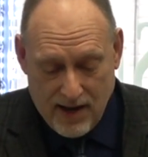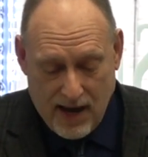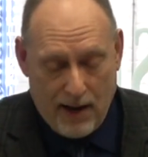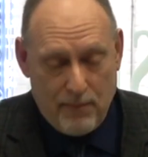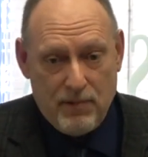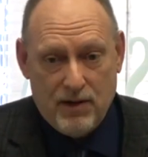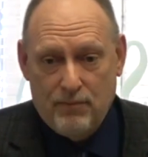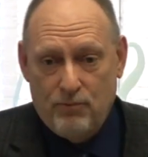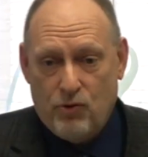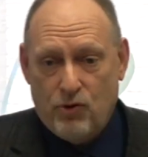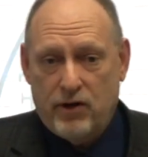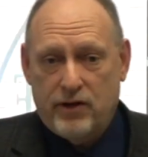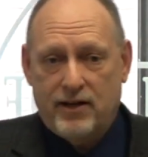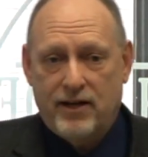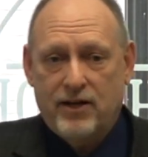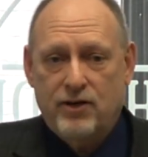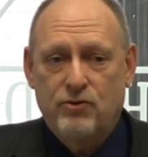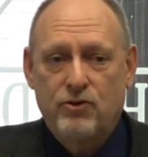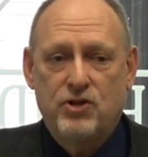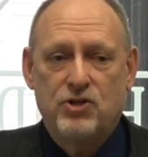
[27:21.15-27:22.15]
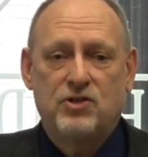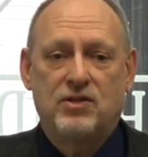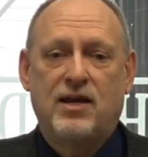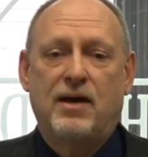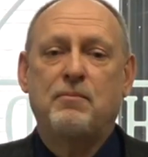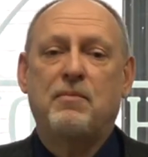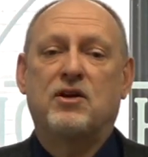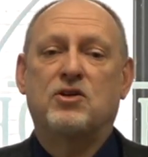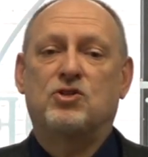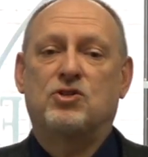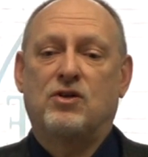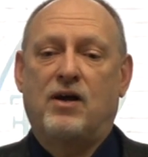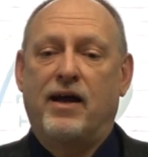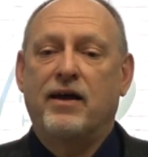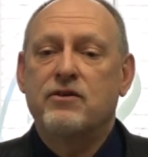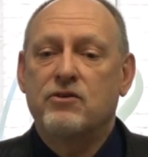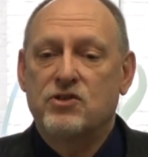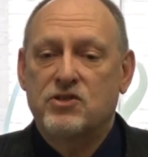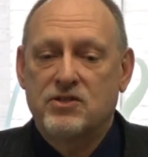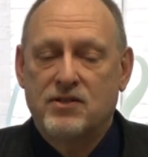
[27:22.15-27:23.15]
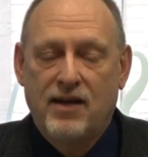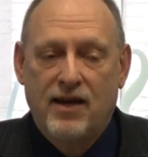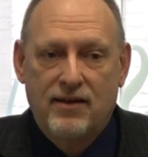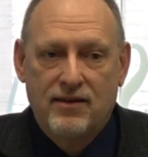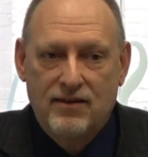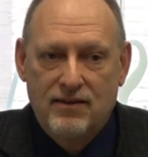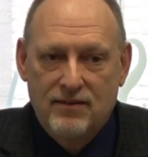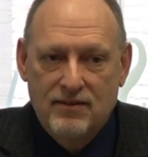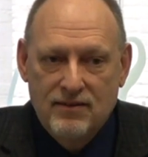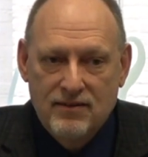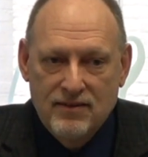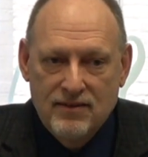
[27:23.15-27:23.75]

I've been a born again Christian, I'm not sure I understand it.